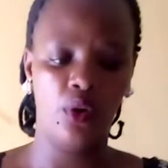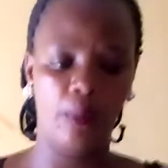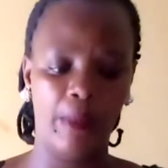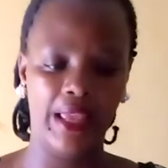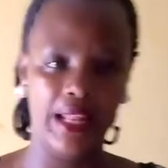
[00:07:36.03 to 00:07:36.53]

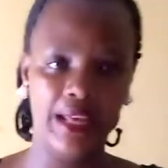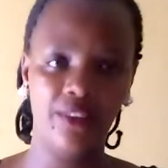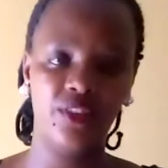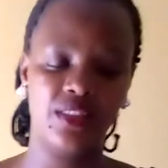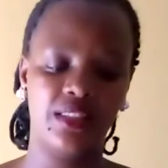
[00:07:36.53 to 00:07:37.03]
my love
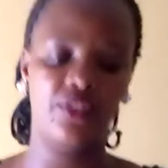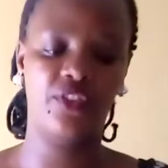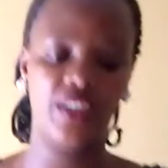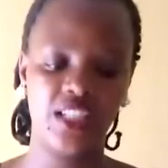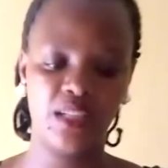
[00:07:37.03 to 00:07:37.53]
is the
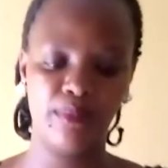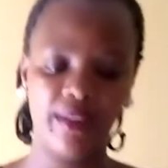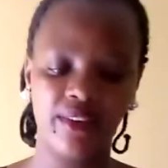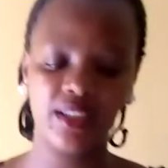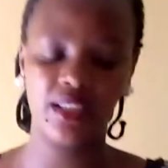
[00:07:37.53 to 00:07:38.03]
fresh
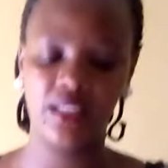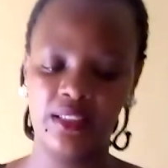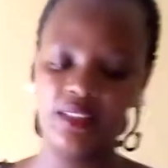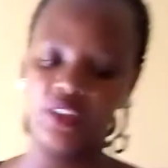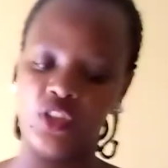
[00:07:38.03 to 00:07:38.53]
milk in
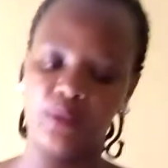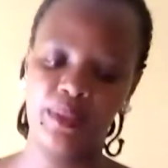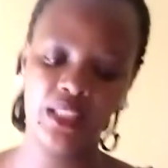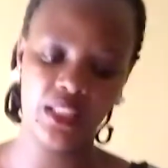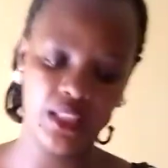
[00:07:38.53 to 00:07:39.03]
the
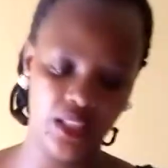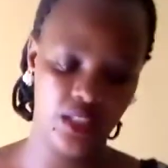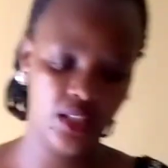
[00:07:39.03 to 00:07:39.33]
ravine